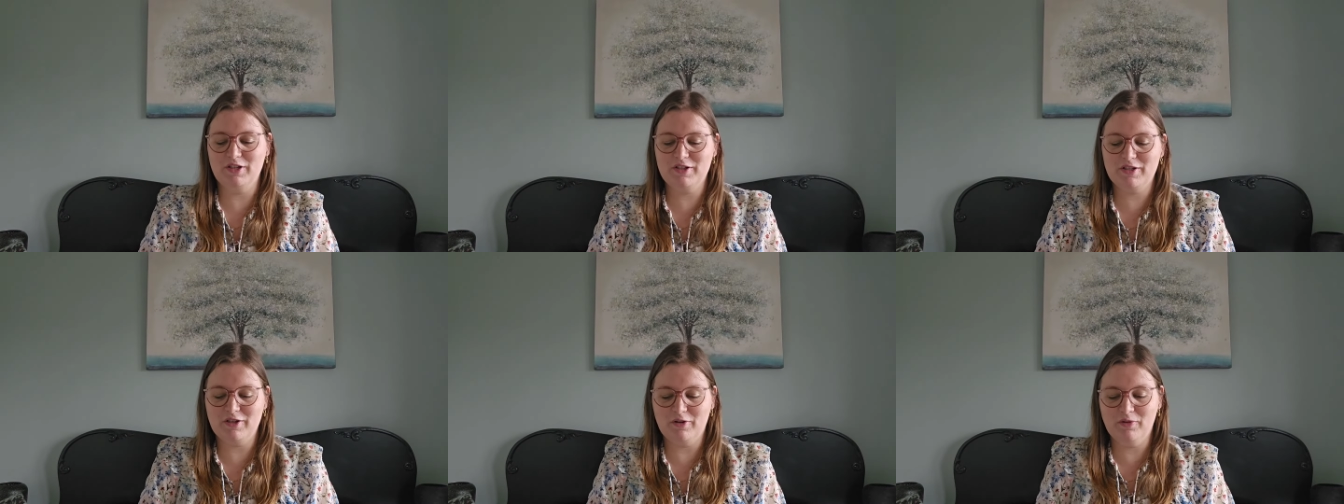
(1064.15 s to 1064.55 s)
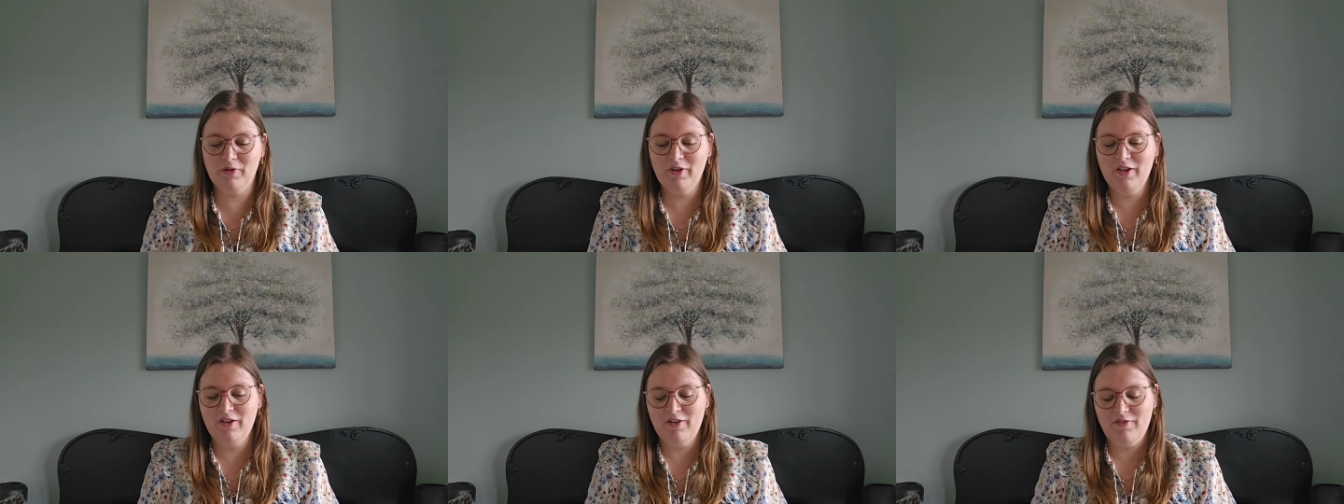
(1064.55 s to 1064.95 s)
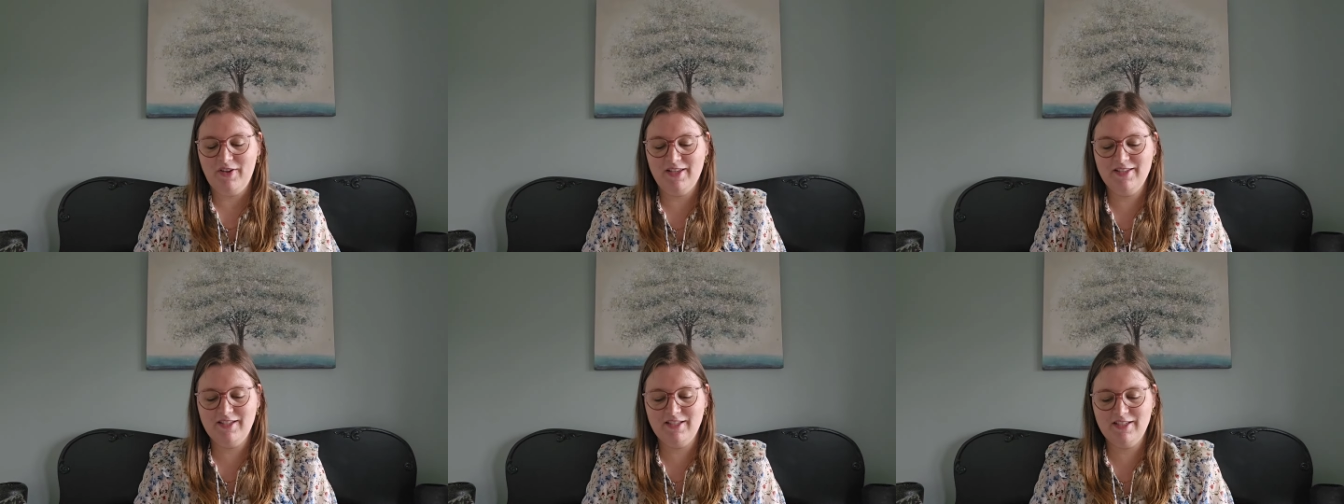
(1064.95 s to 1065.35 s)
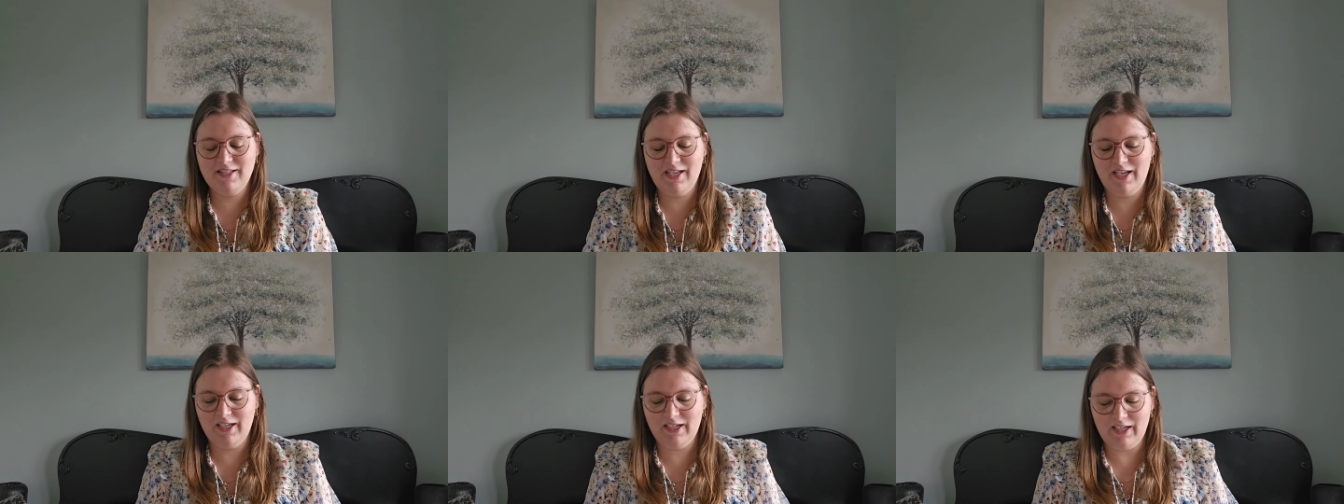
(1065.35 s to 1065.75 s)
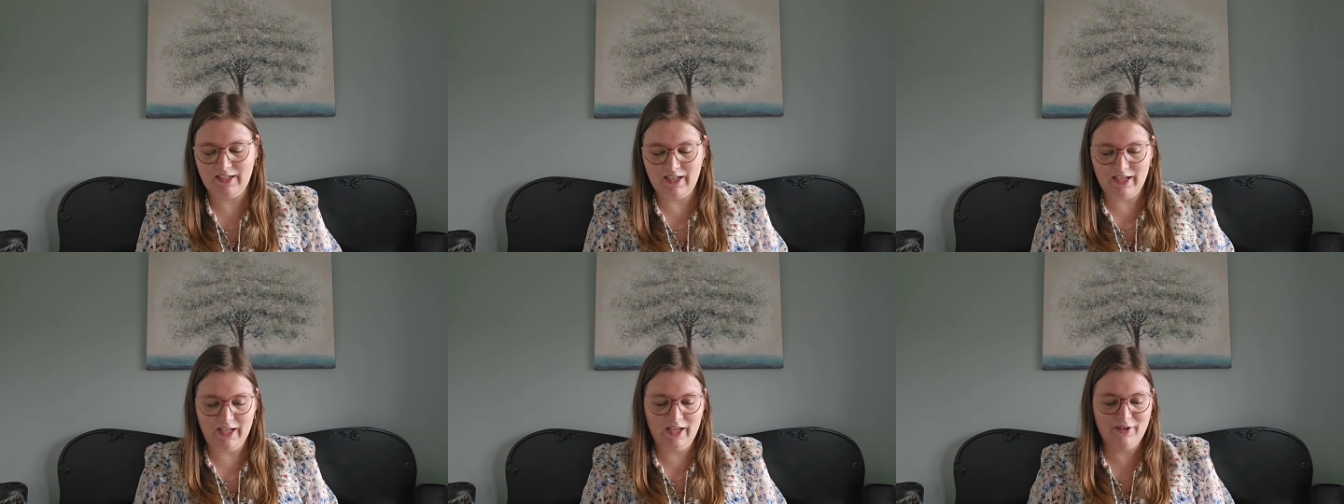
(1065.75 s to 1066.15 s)
So when she said, can
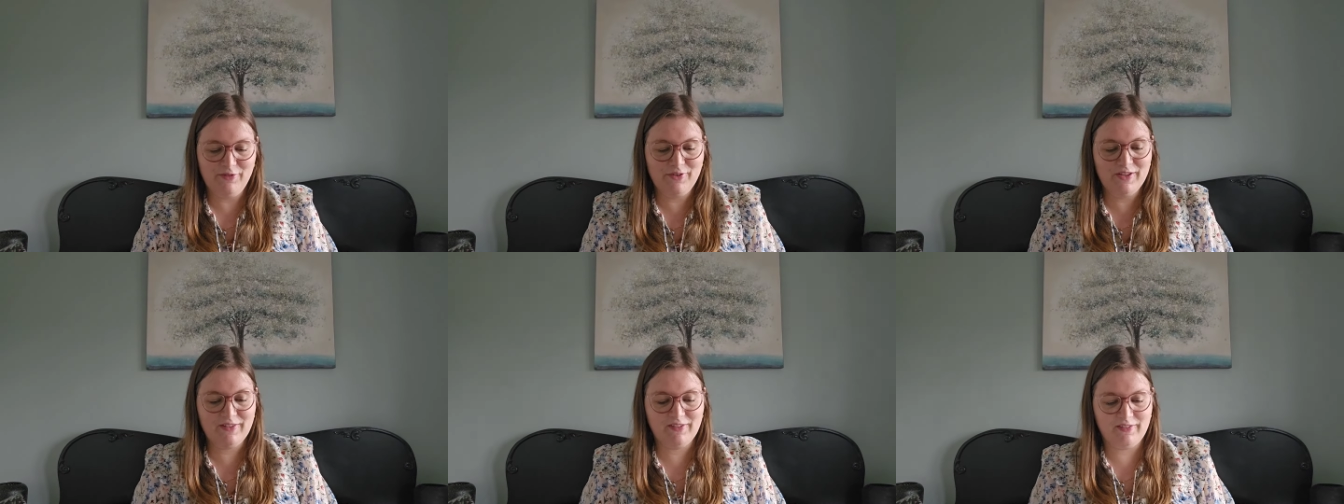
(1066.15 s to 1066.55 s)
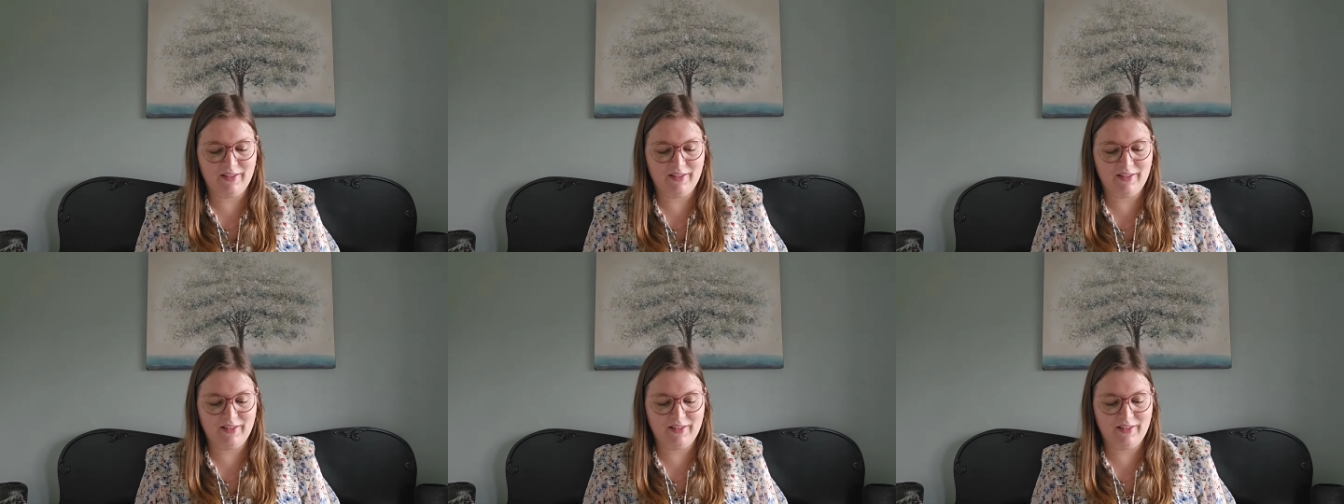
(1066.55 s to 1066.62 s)
I have it?